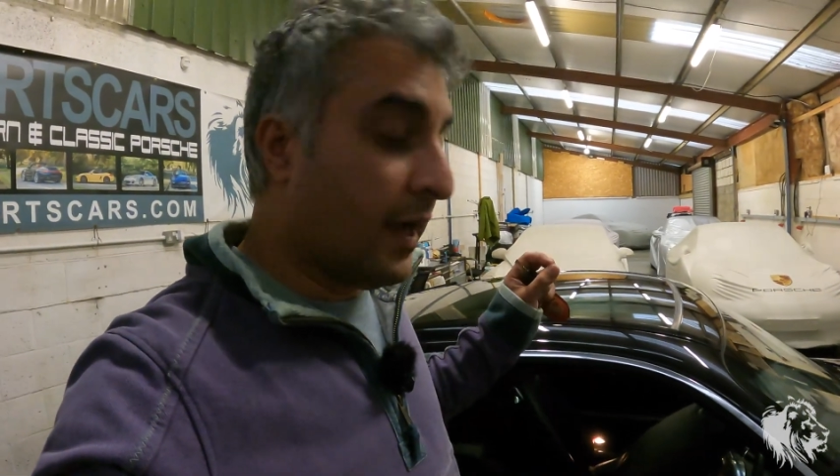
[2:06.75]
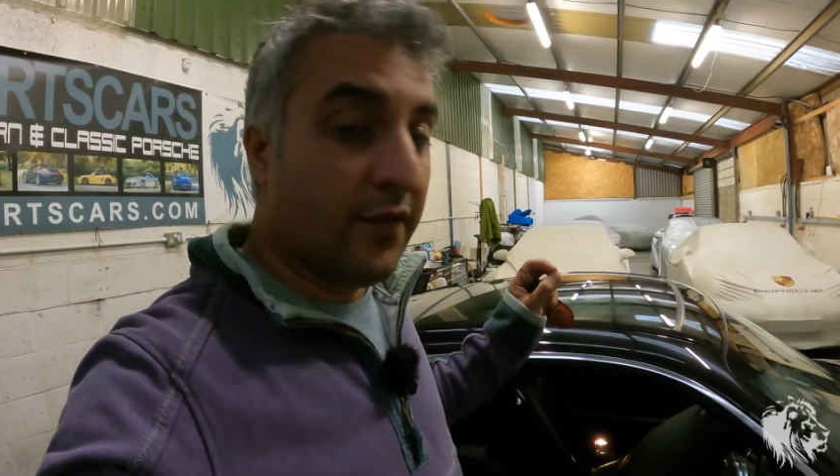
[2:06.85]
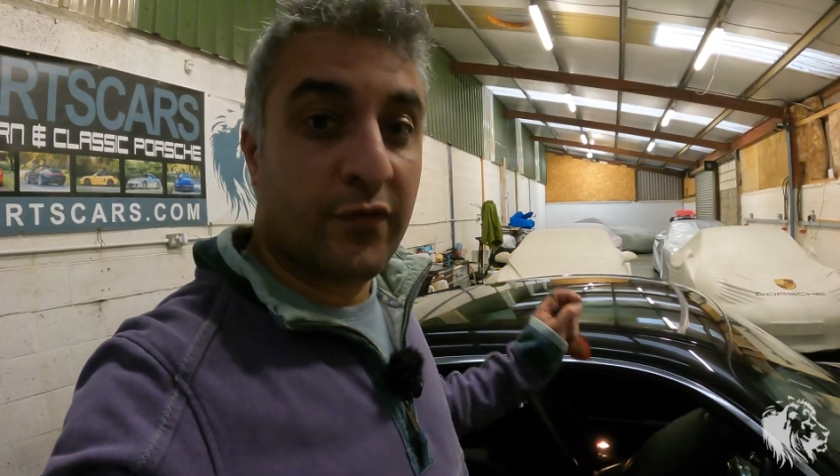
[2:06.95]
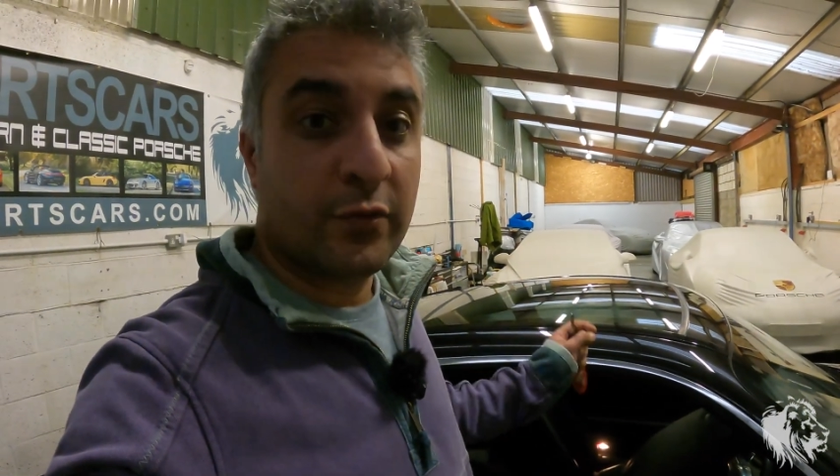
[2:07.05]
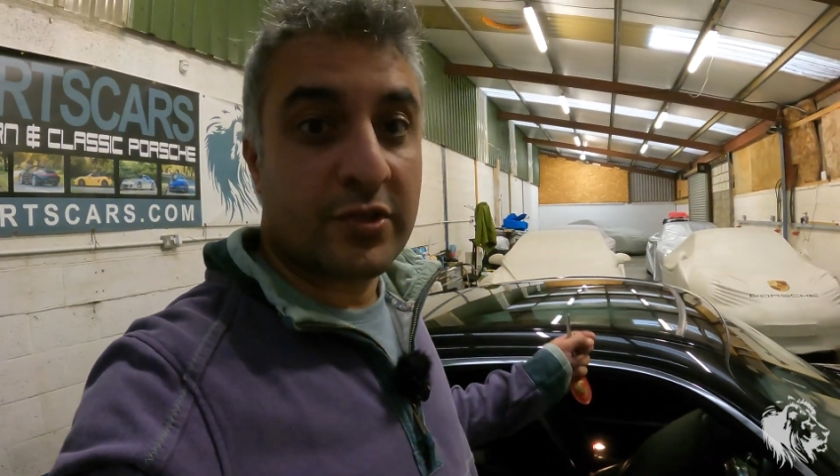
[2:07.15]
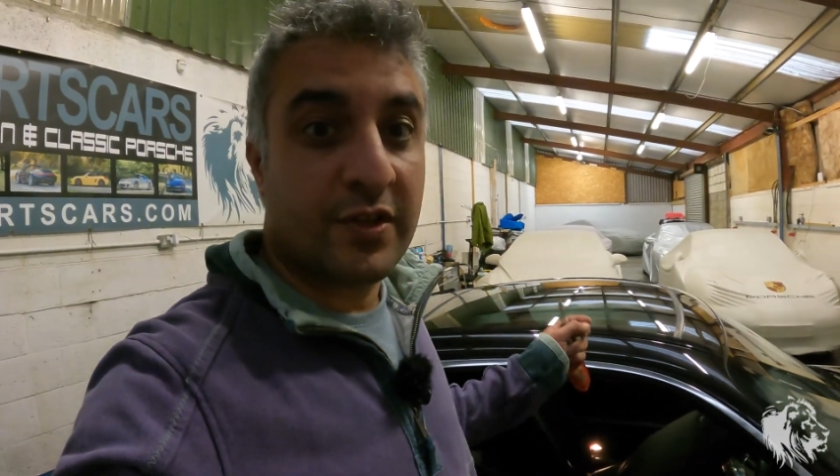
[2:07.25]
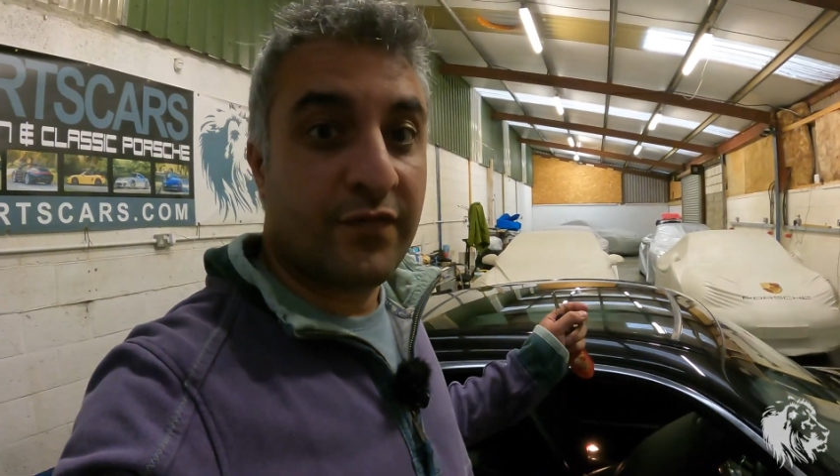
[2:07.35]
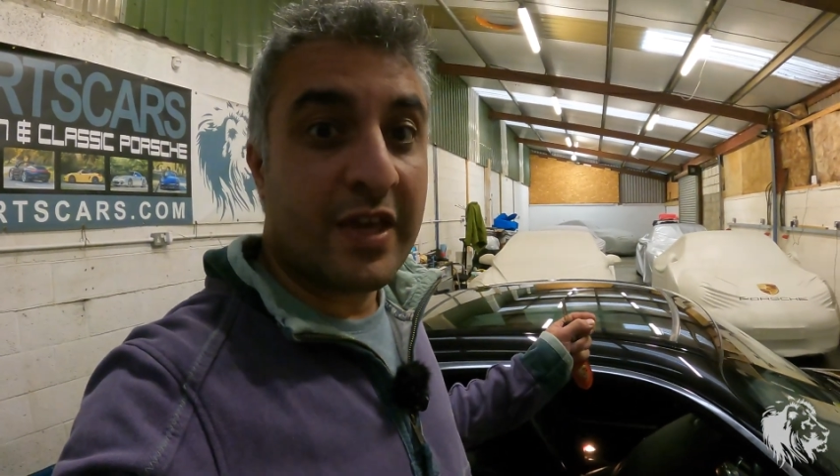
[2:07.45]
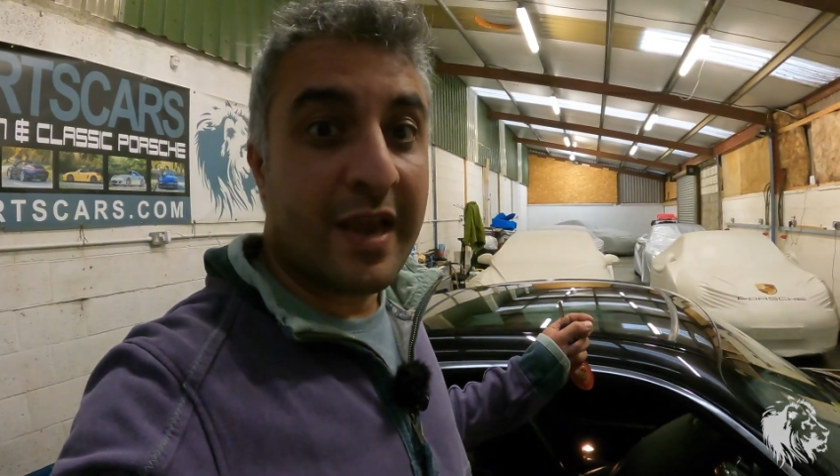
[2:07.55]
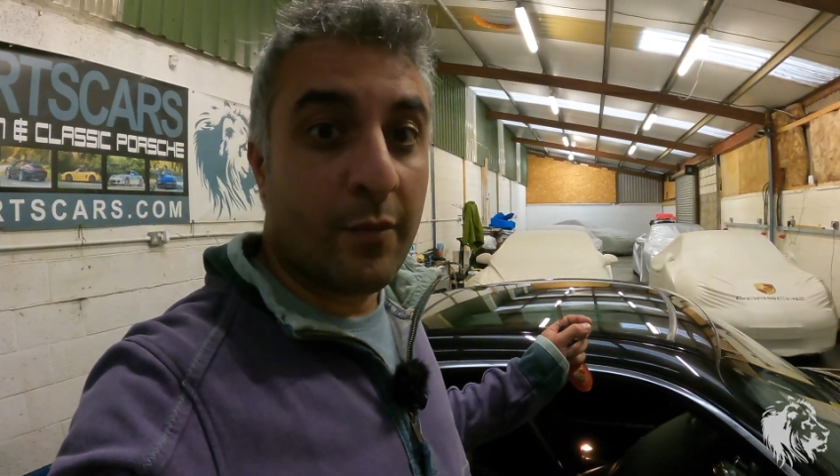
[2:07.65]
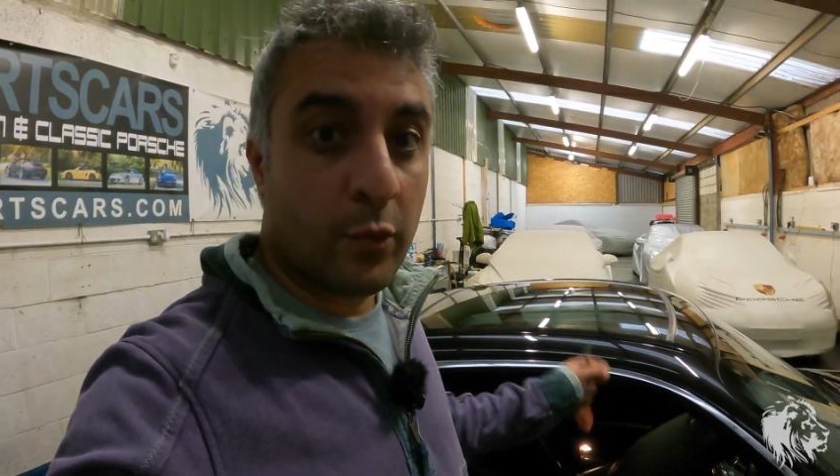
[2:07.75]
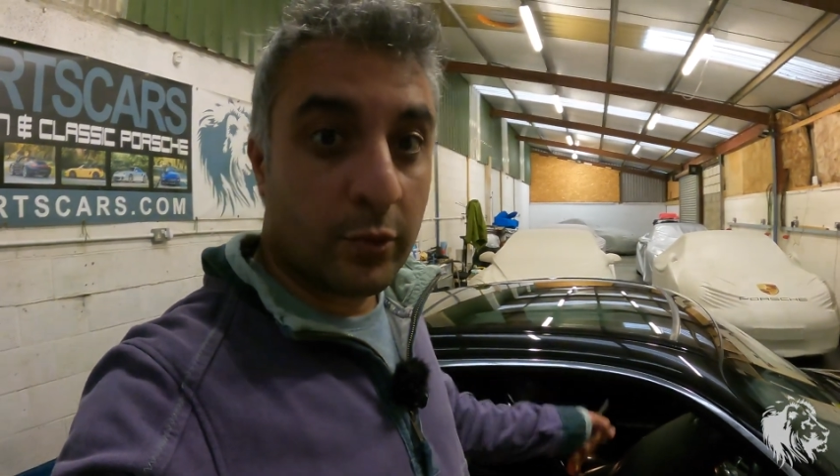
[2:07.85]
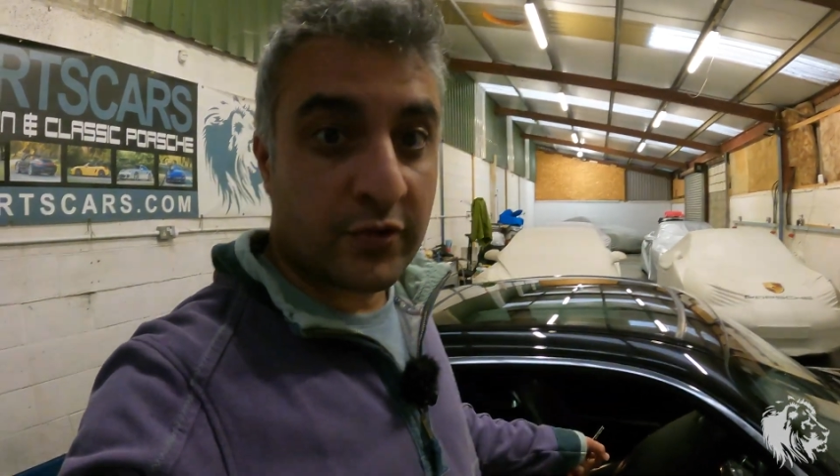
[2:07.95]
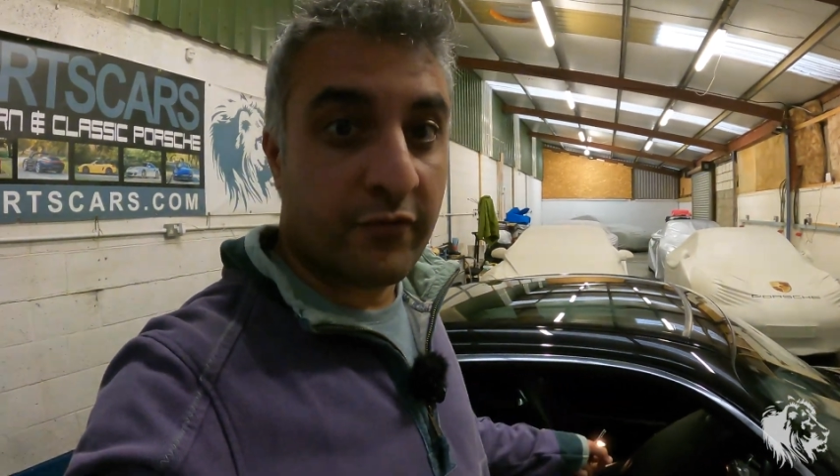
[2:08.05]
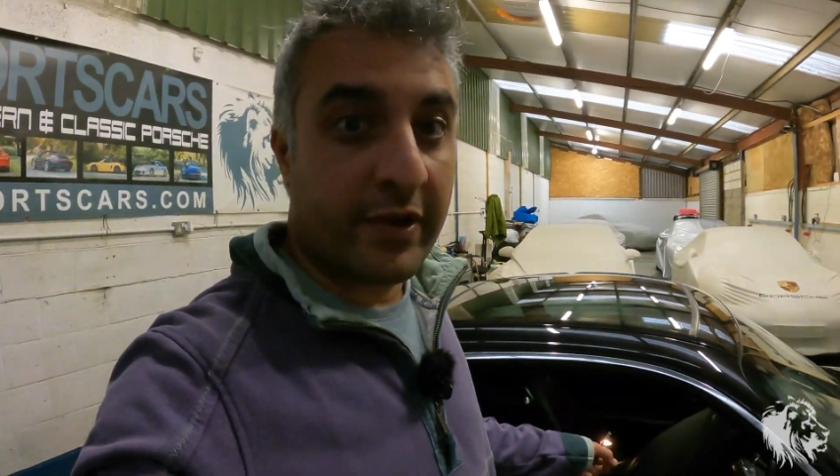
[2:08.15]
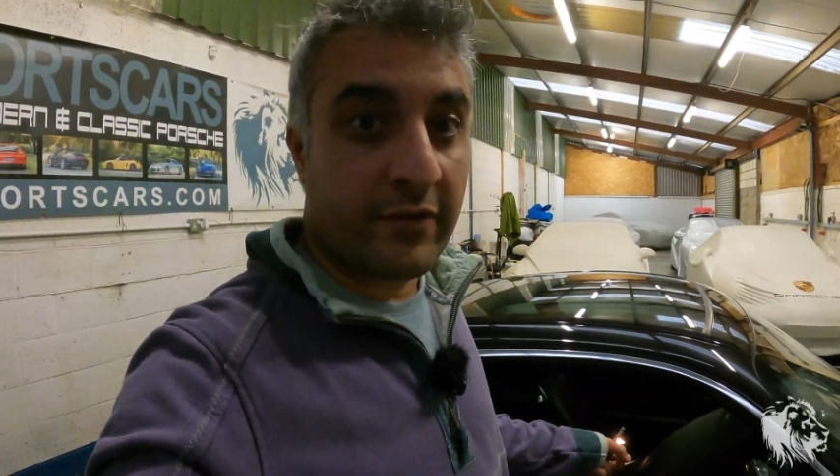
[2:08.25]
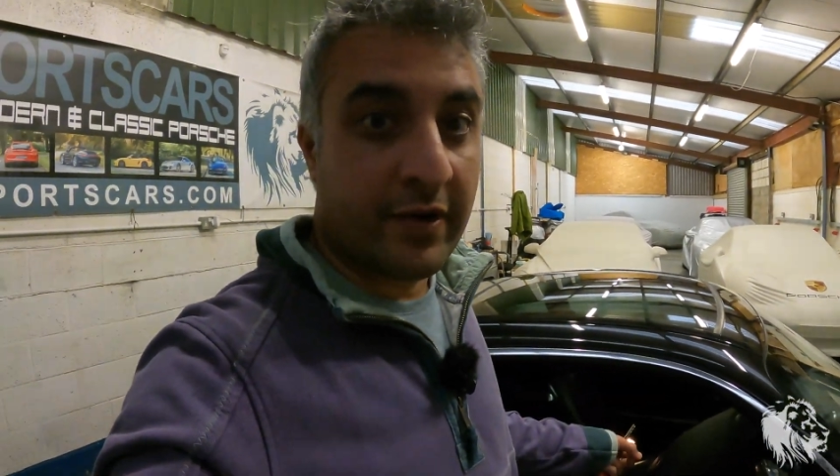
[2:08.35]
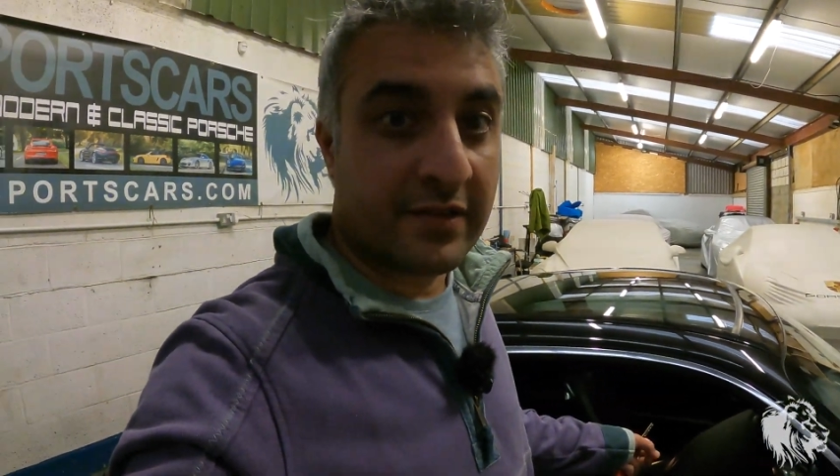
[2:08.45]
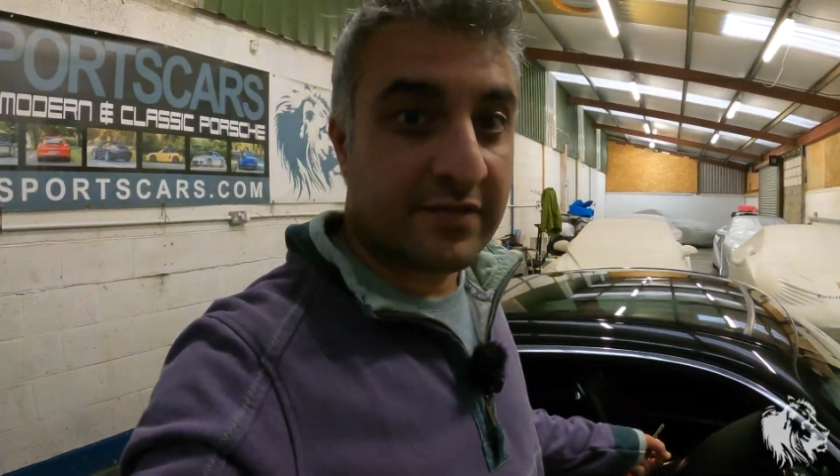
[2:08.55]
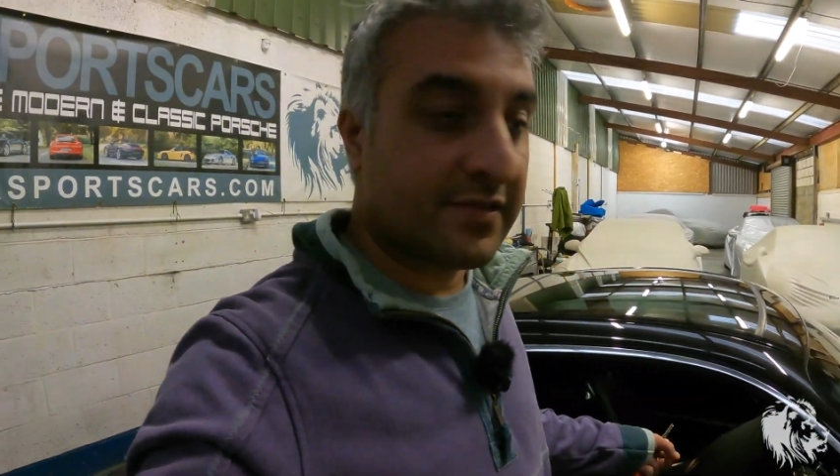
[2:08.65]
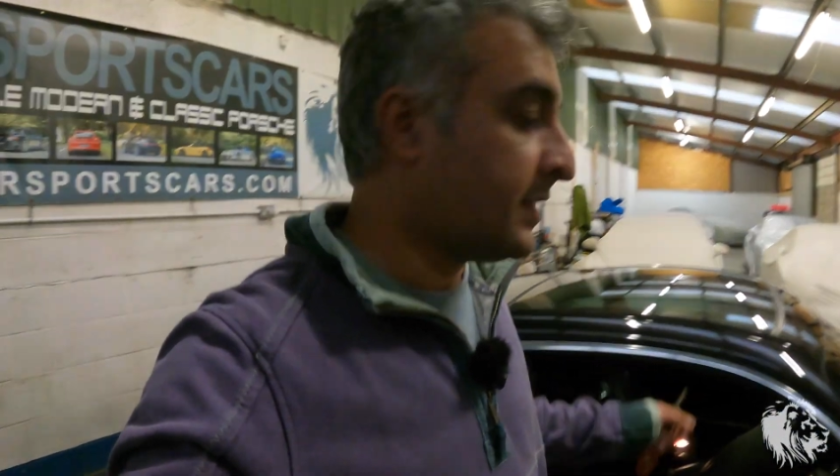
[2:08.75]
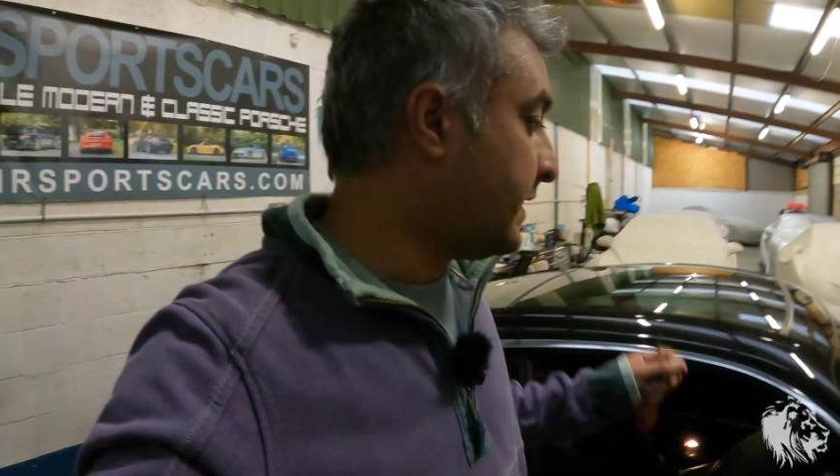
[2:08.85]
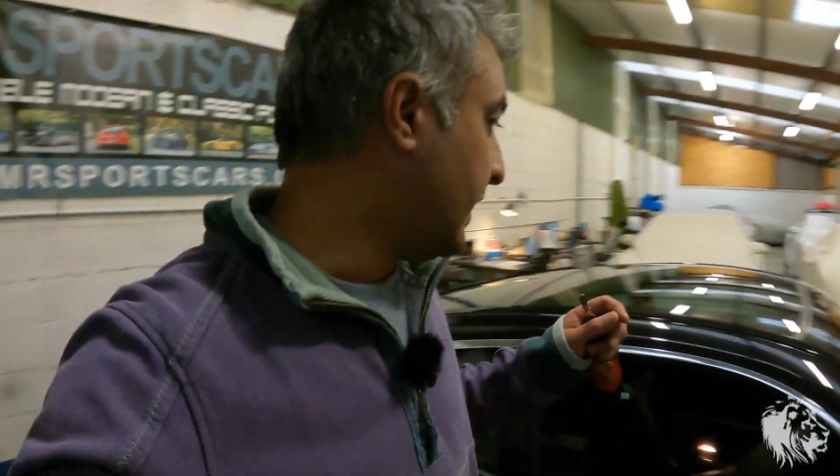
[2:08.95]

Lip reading: unfortunately, if you get water ingress,